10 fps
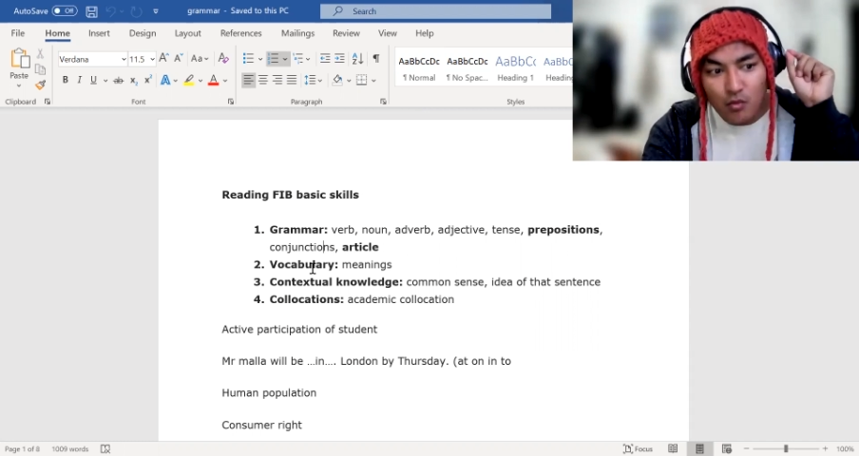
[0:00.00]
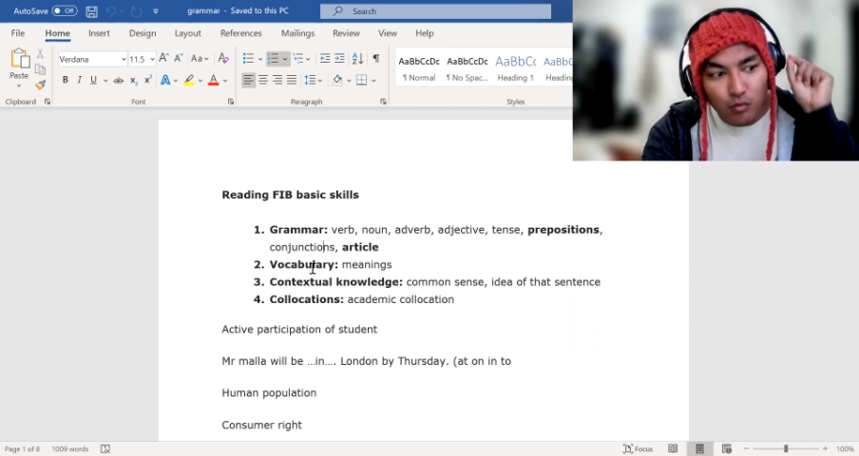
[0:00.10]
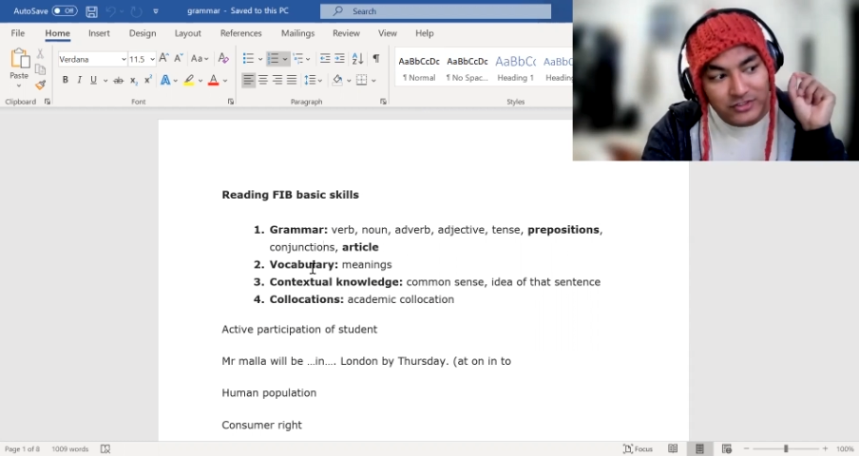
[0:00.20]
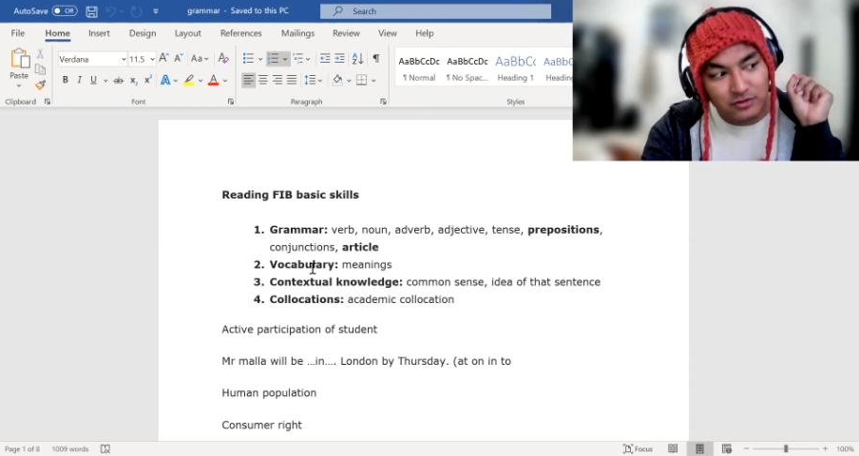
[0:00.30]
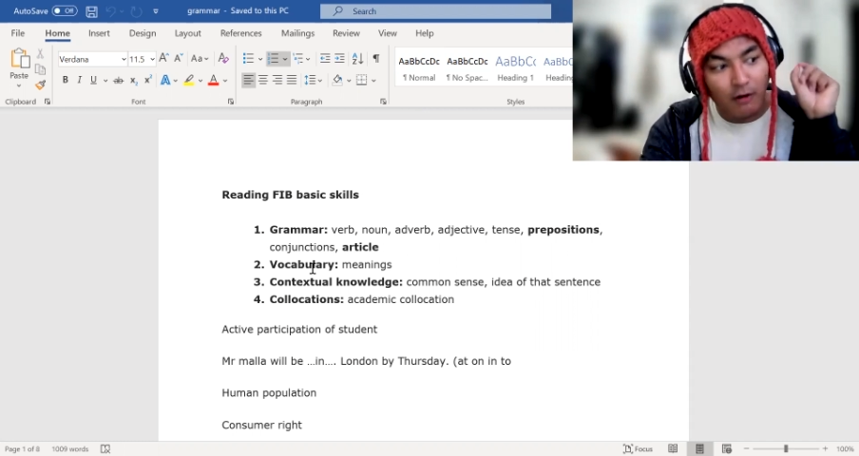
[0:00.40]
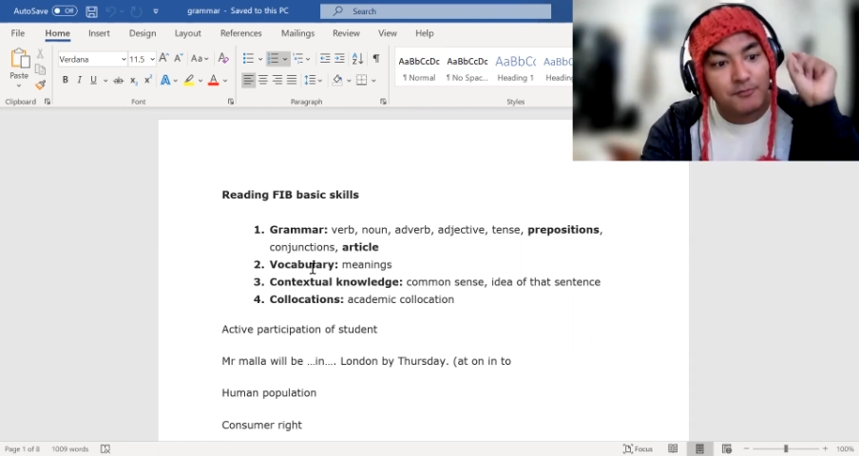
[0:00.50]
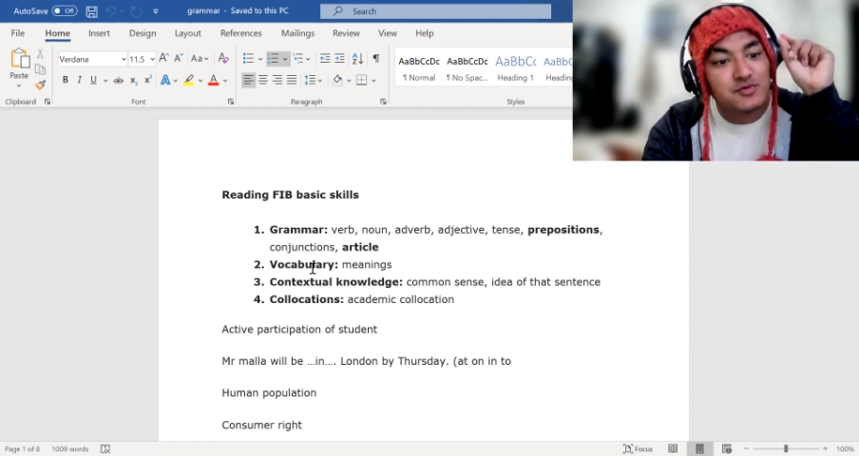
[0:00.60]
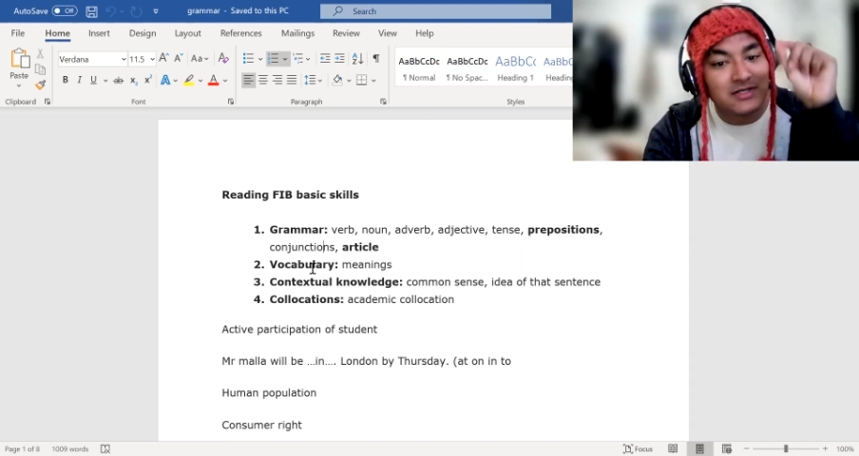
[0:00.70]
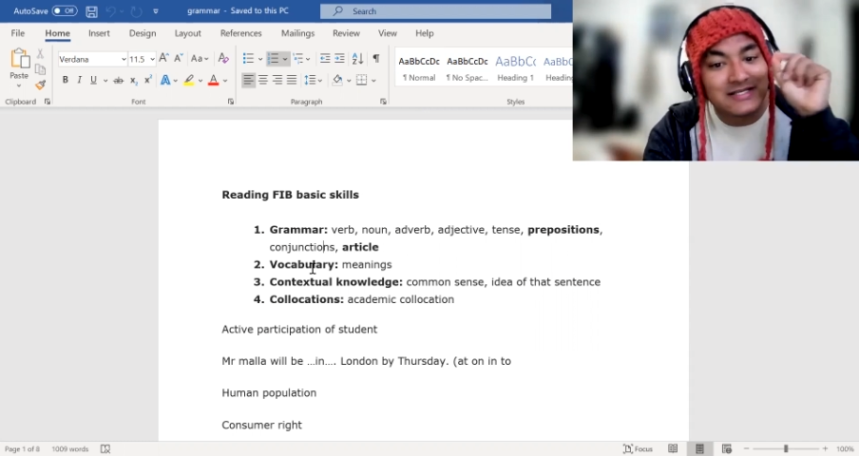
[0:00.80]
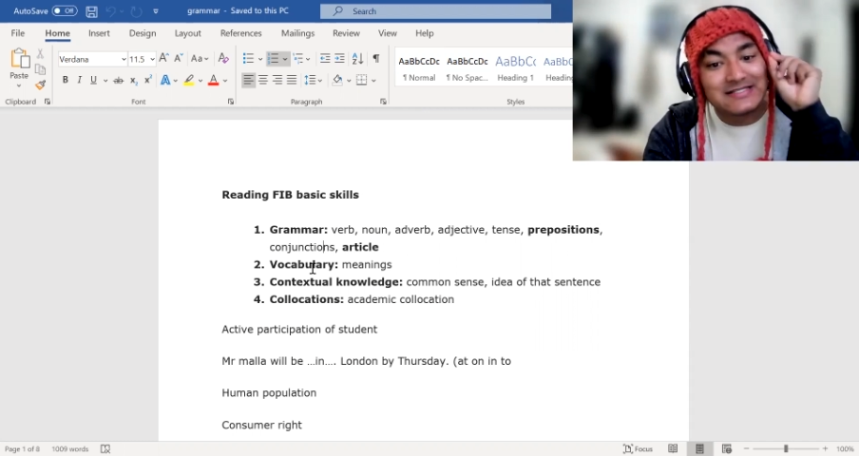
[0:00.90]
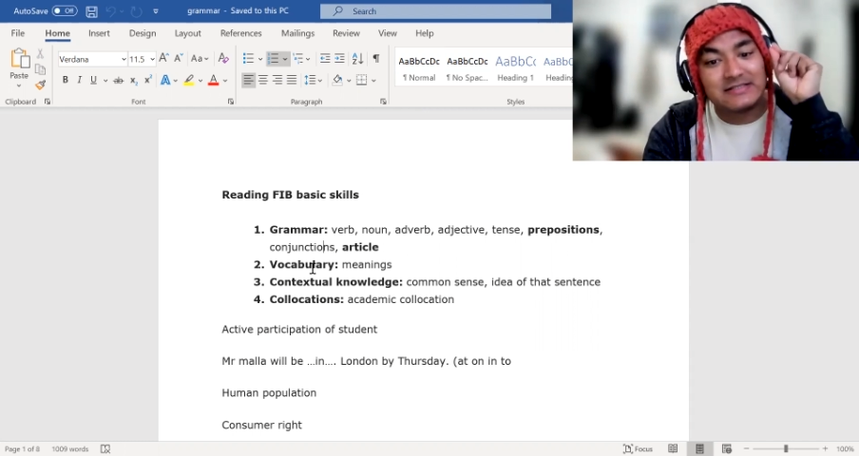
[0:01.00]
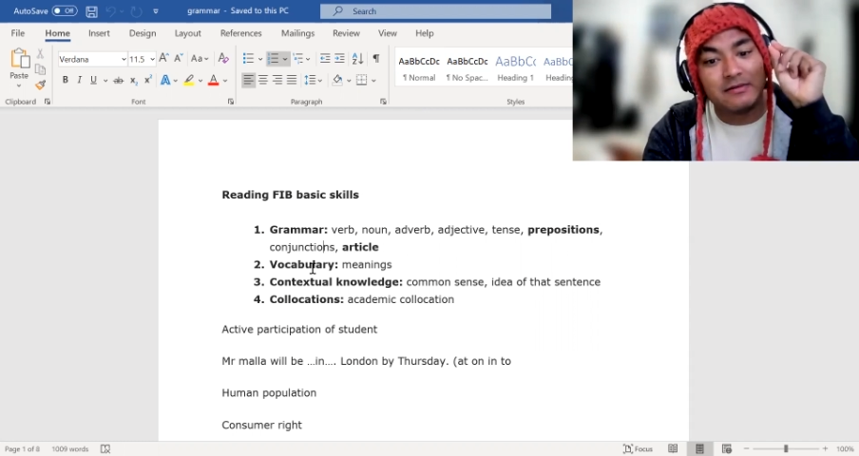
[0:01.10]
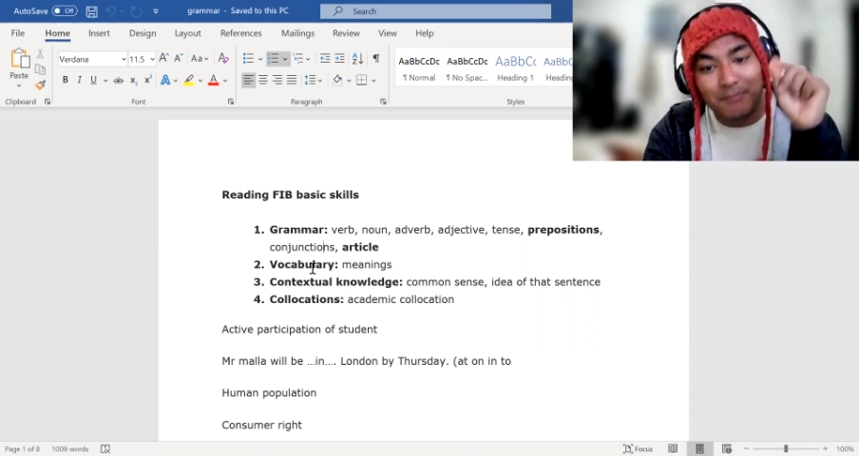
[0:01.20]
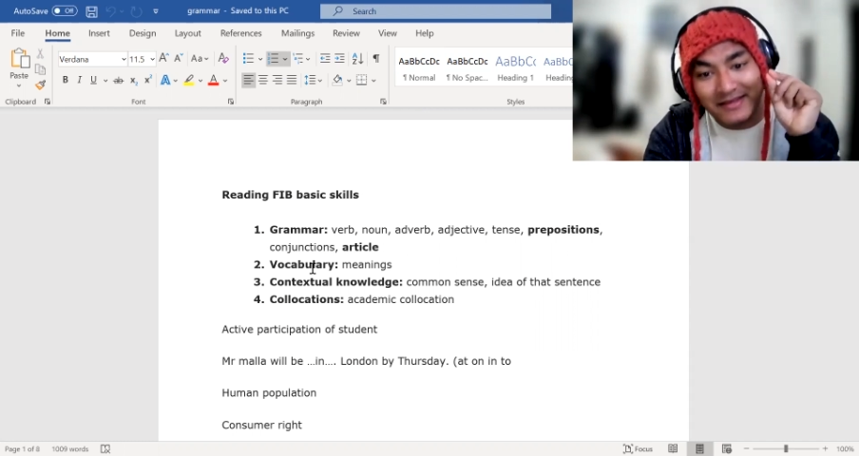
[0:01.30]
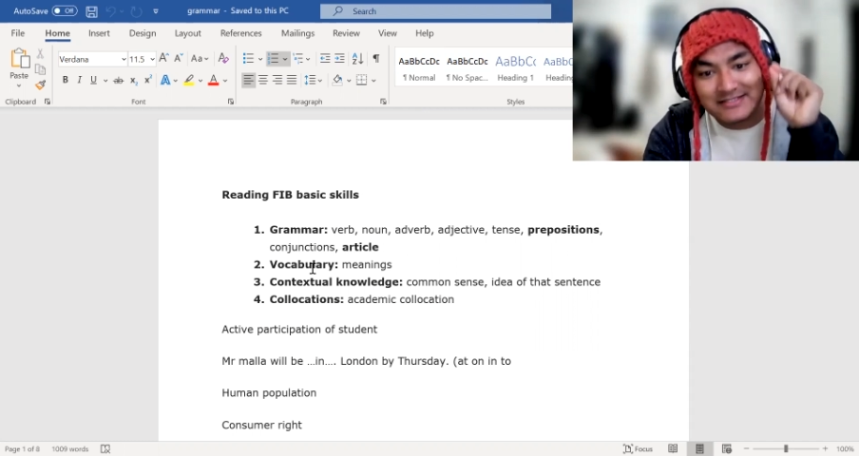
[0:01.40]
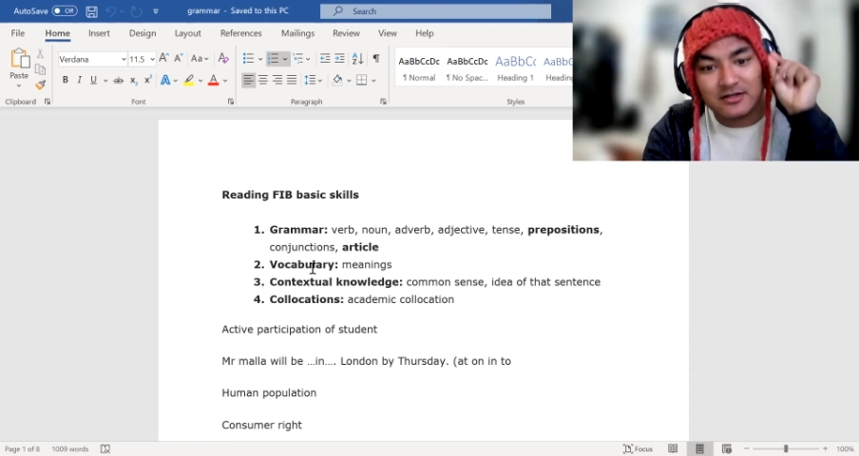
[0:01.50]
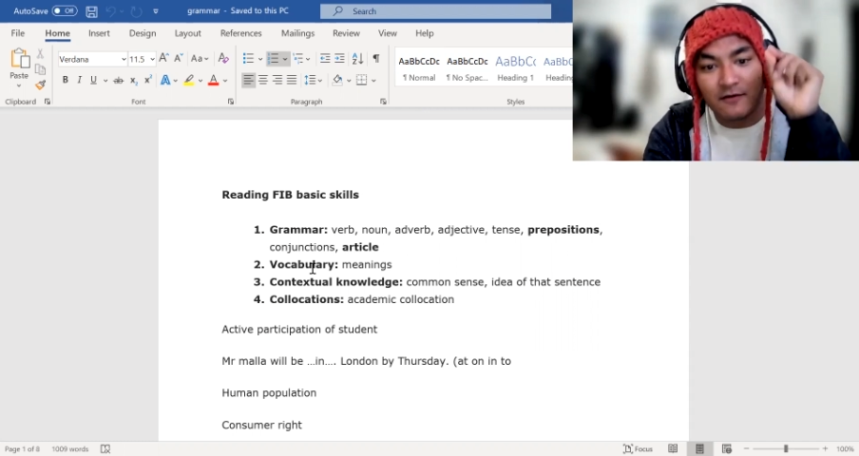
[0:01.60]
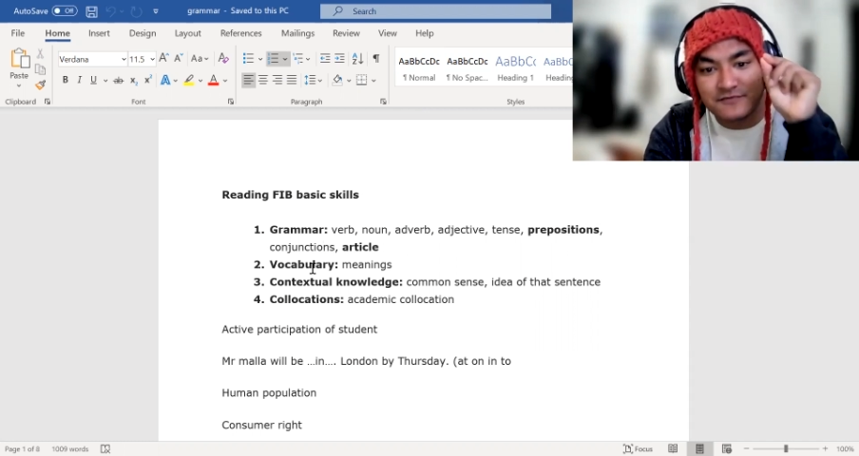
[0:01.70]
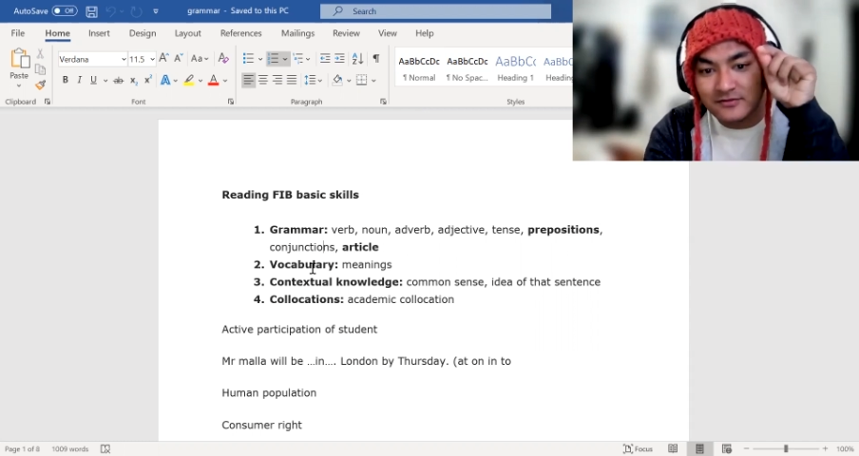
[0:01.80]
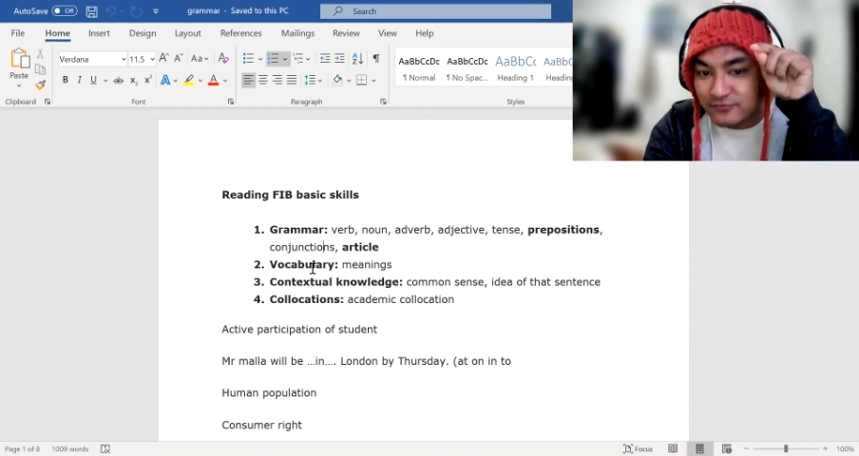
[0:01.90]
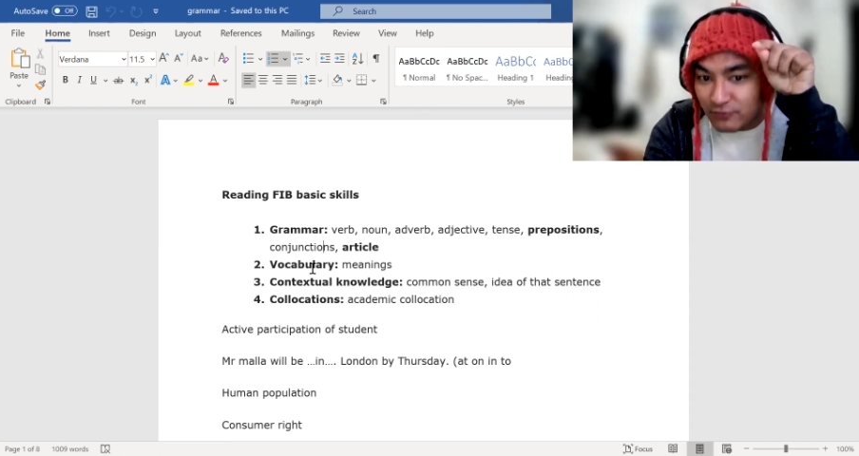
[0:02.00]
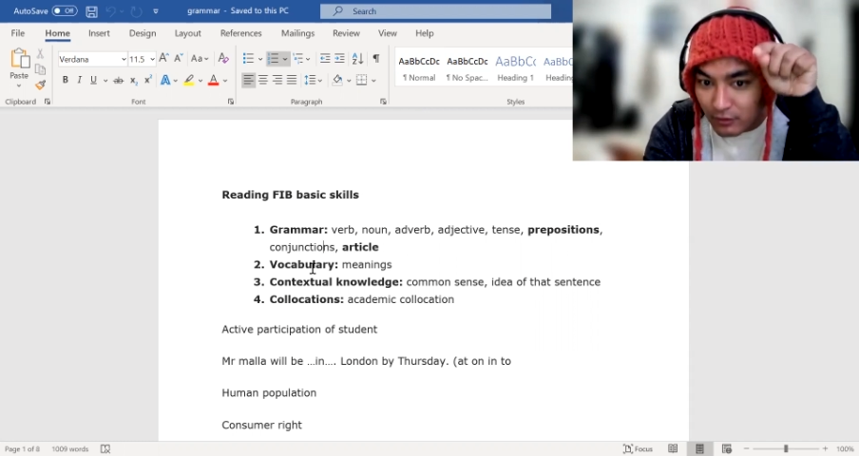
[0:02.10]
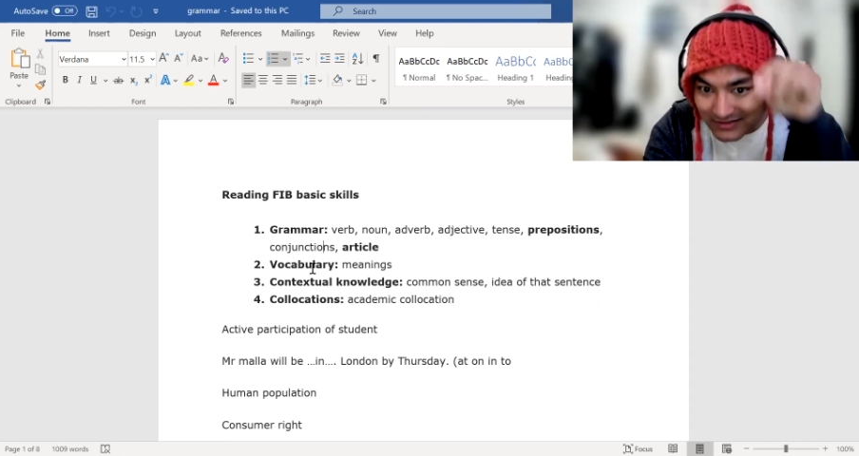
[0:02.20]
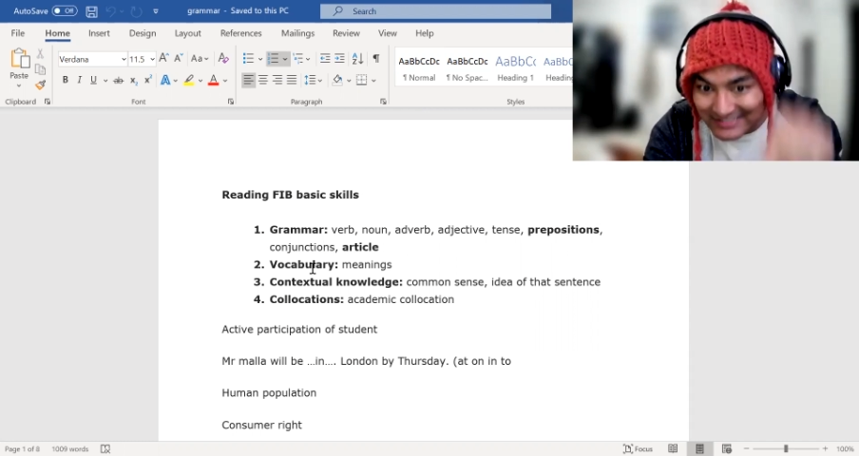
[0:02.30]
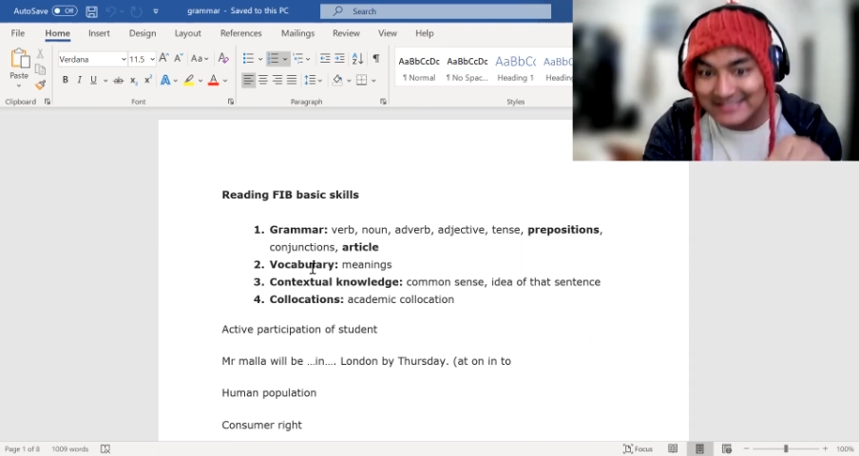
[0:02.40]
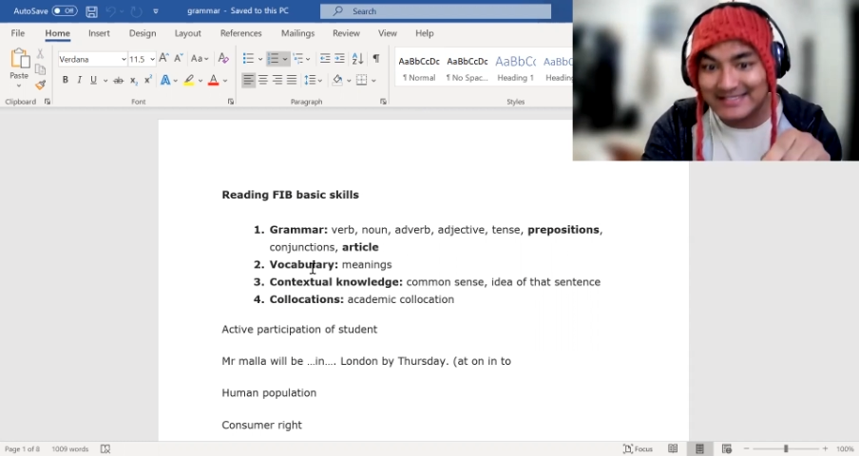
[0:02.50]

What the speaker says: which option is the best option for this